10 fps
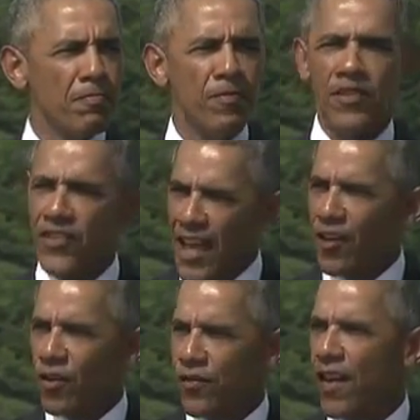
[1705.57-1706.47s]
The
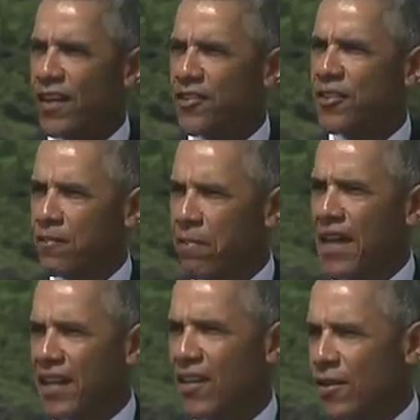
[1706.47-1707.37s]
sacrifice
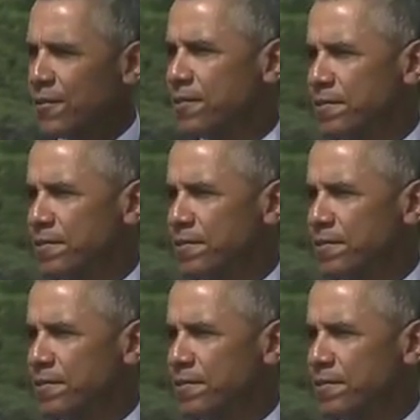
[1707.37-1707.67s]
made here,